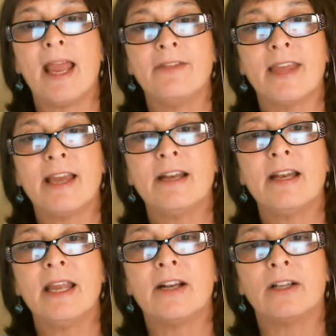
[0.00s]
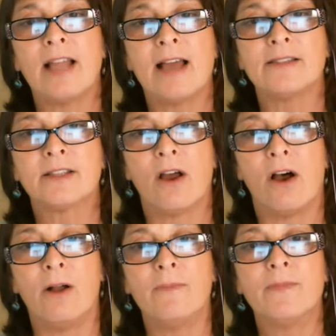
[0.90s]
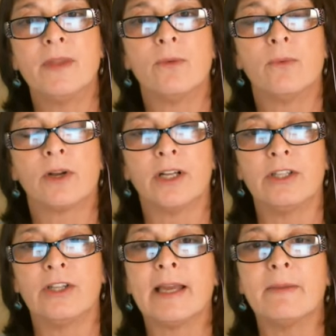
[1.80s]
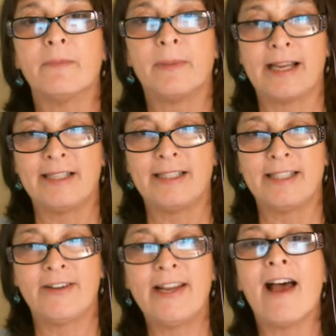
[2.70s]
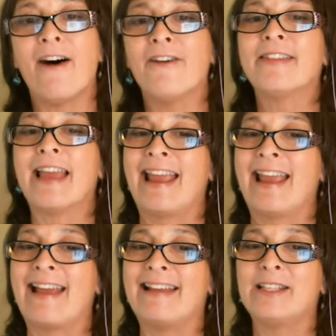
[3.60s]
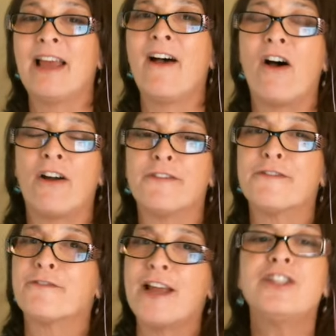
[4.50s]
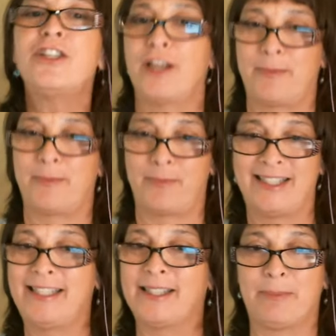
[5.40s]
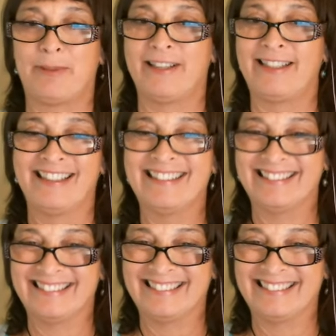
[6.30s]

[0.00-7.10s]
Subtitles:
And then in our last call, we're going to look at planetary health and our friendship with discipline.